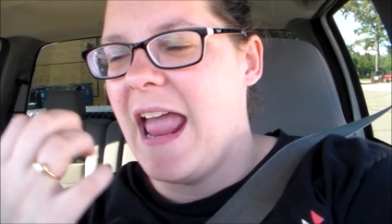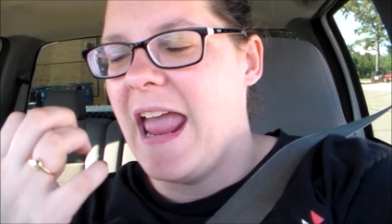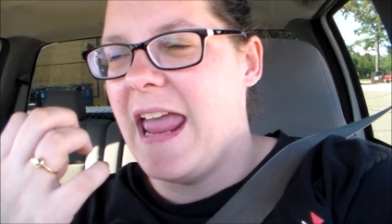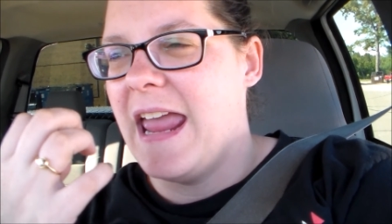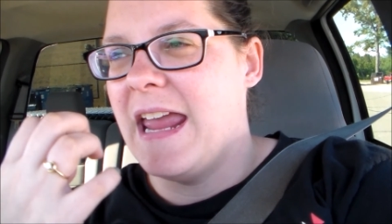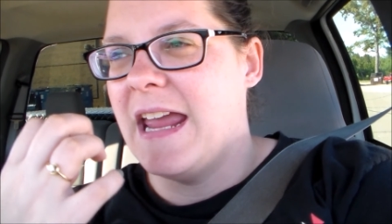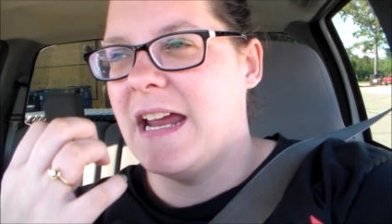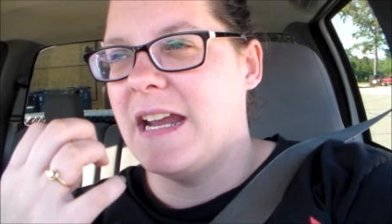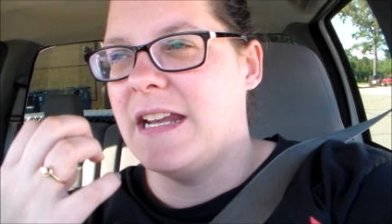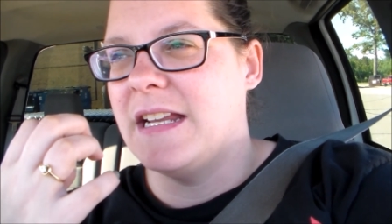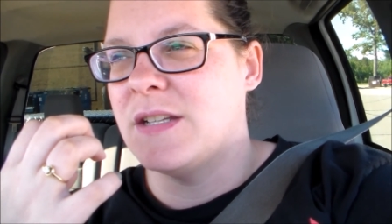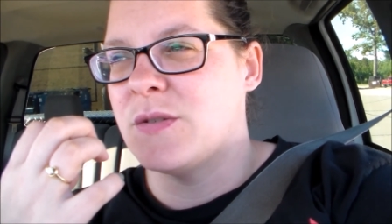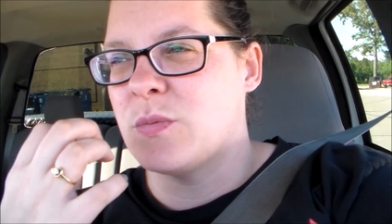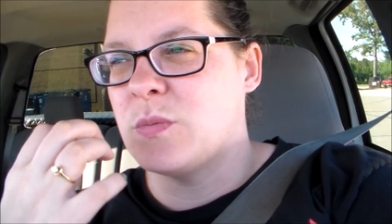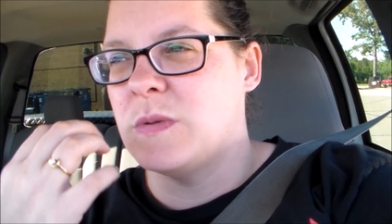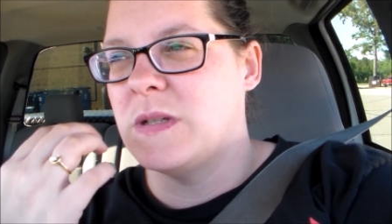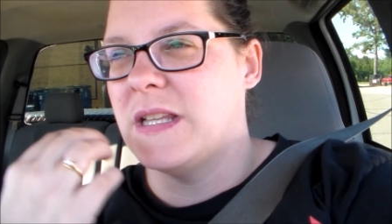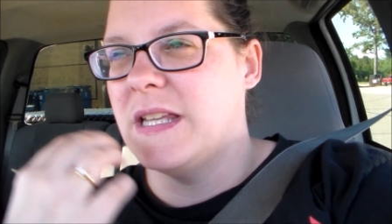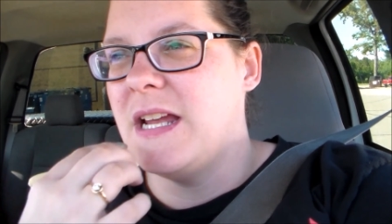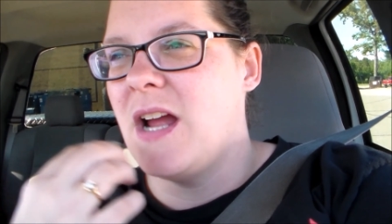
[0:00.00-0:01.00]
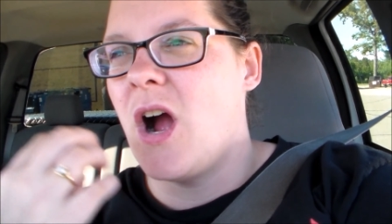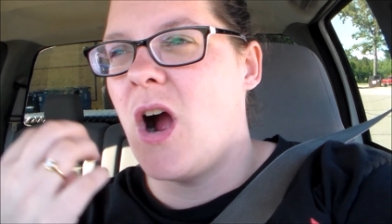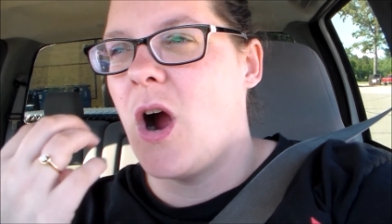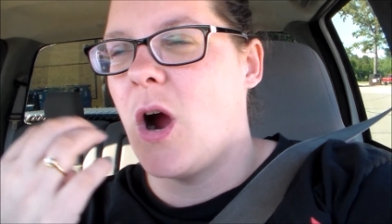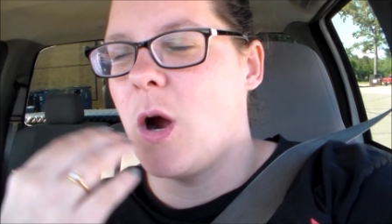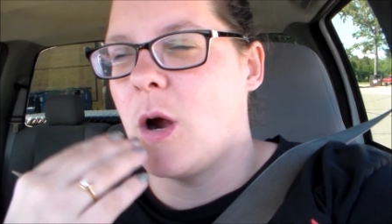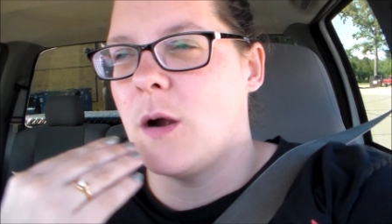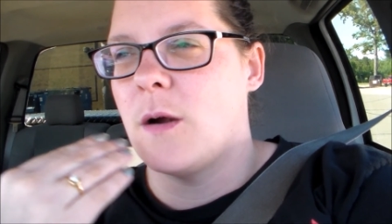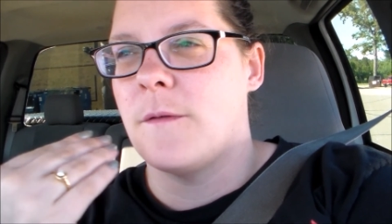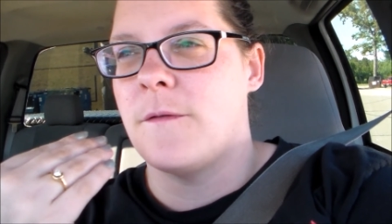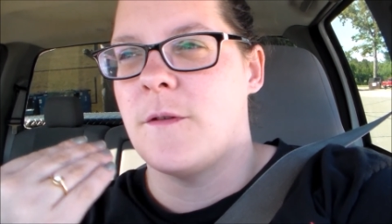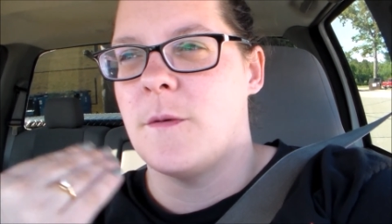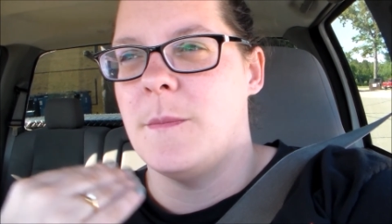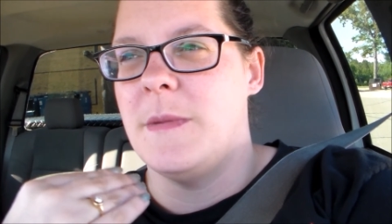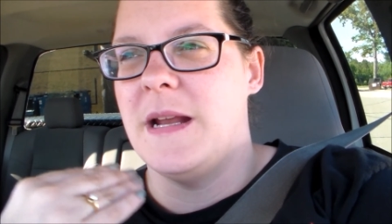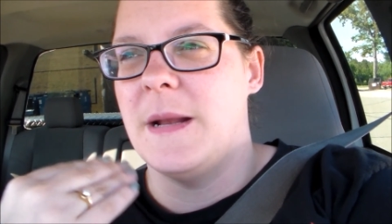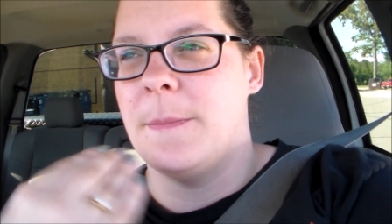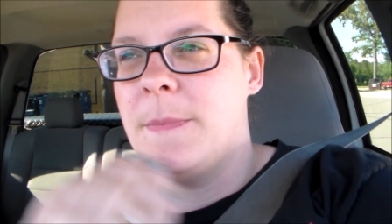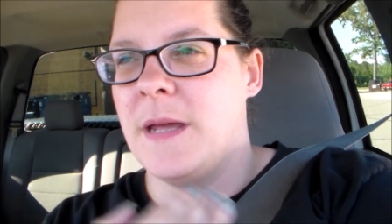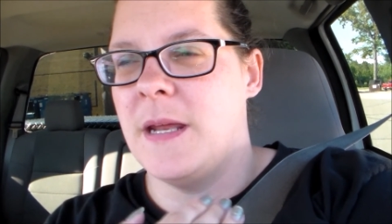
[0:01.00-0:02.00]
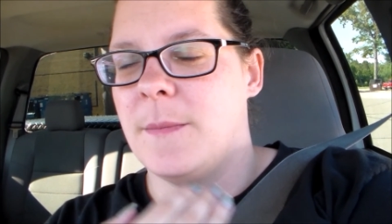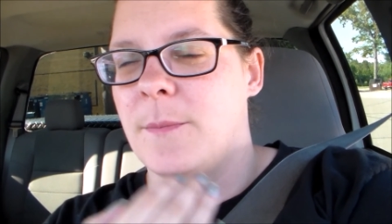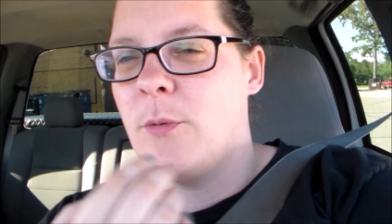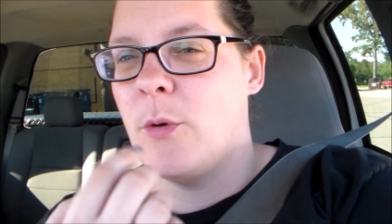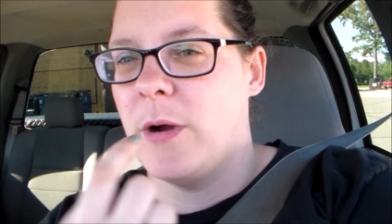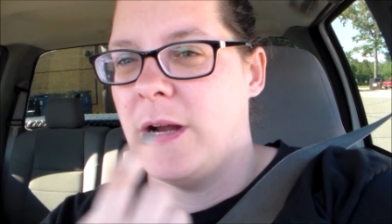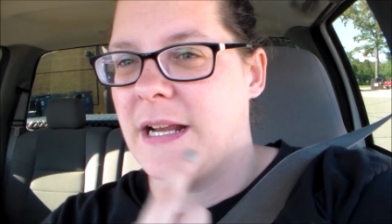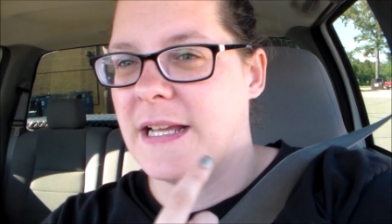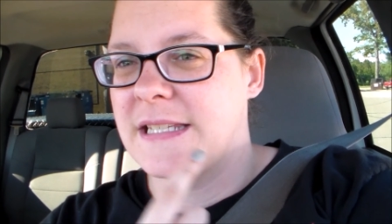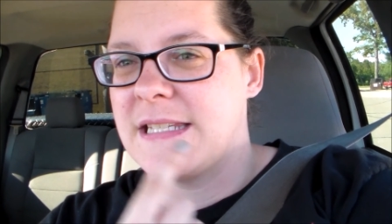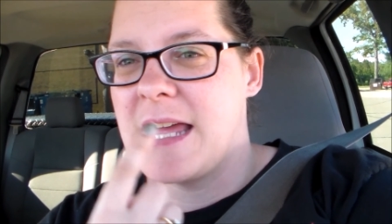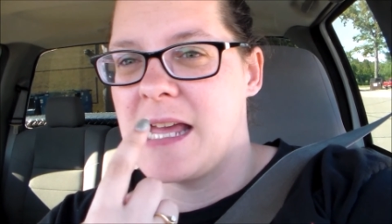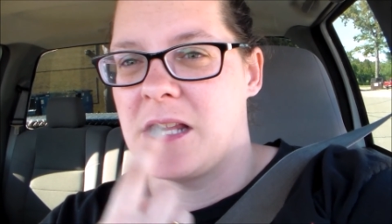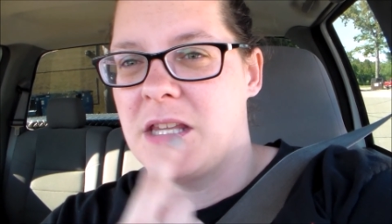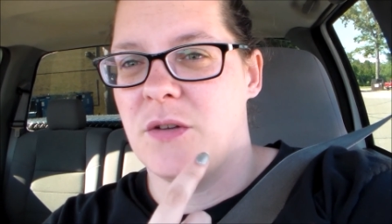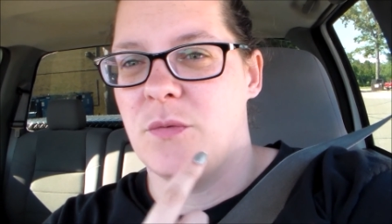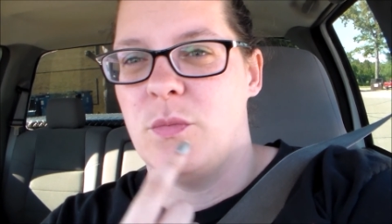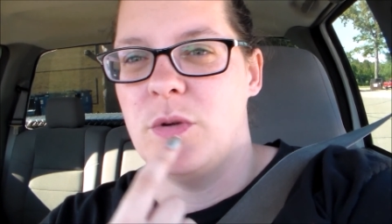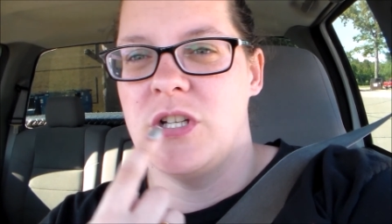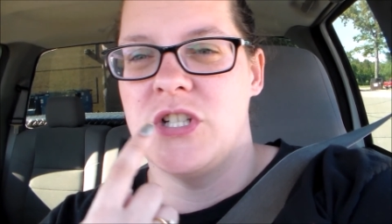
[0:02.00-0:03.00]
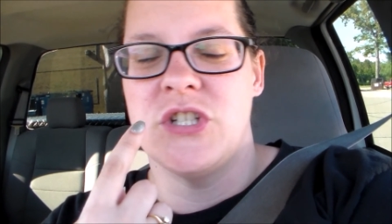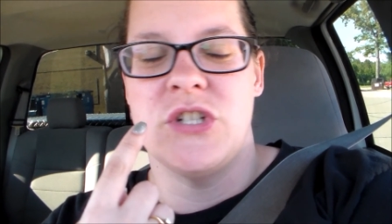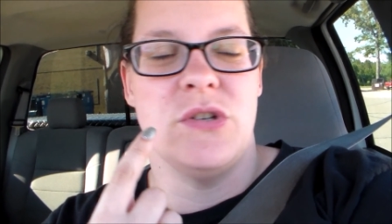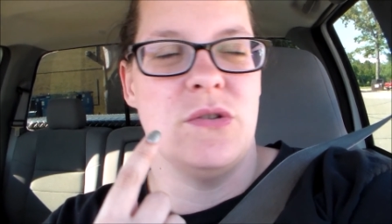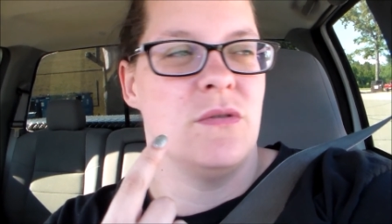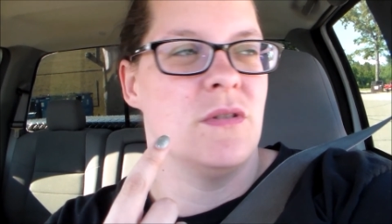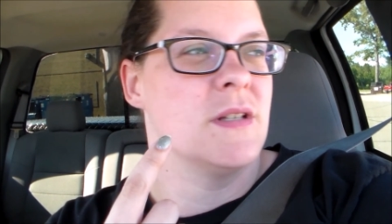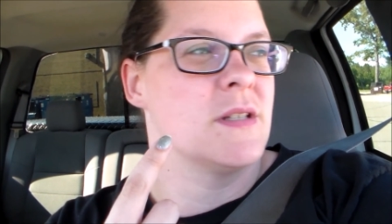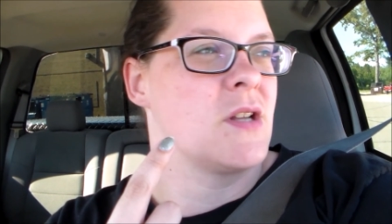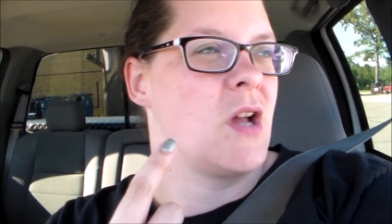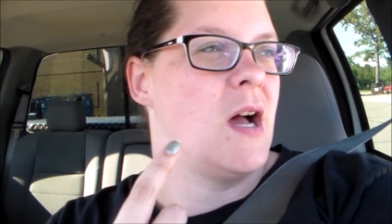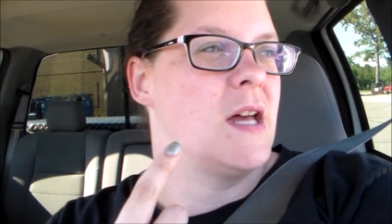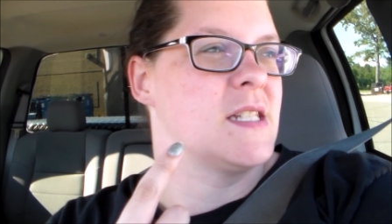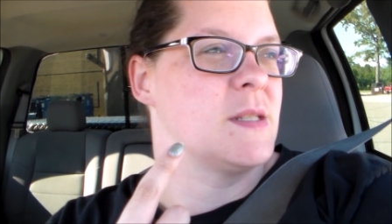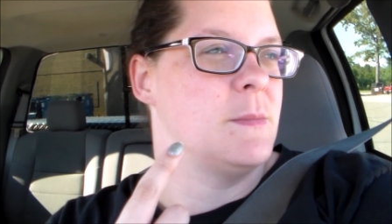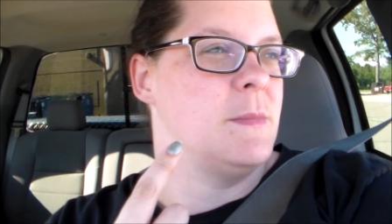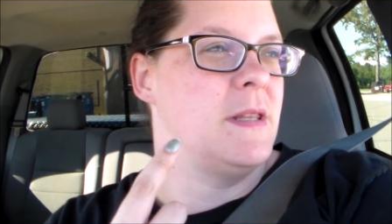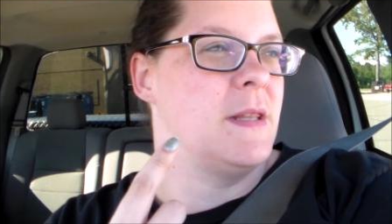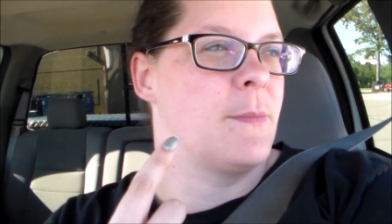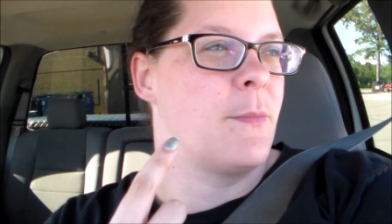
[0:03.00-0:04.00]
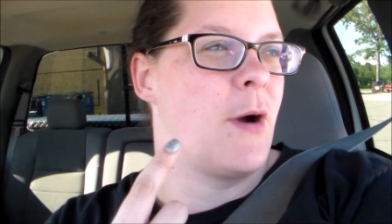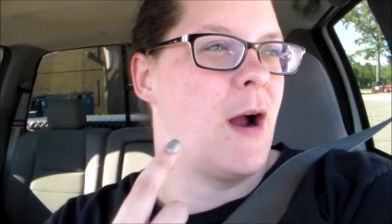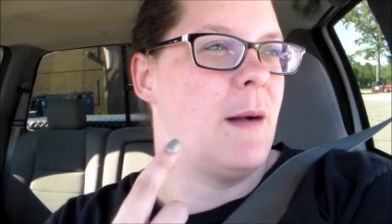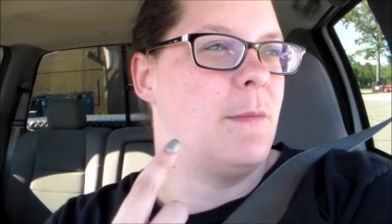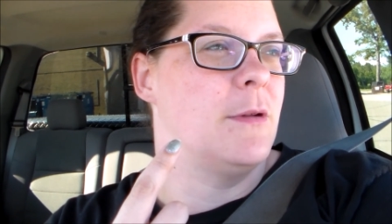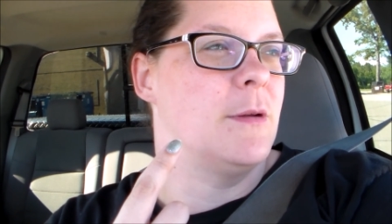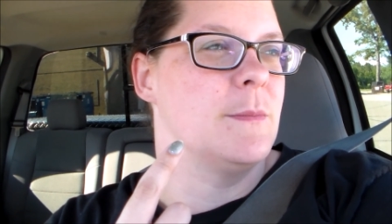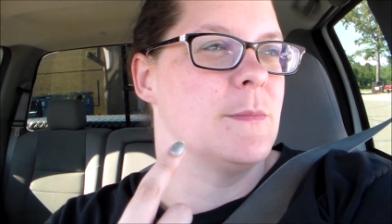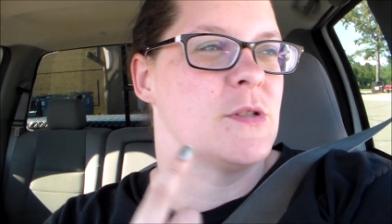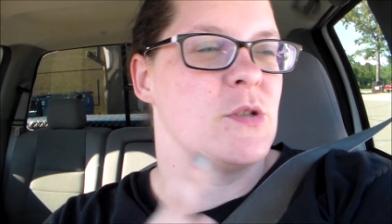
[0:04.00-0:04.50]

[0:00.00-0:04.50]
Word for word: and it's really hard for me to pinpoint exactly which tooth is causing me the problem.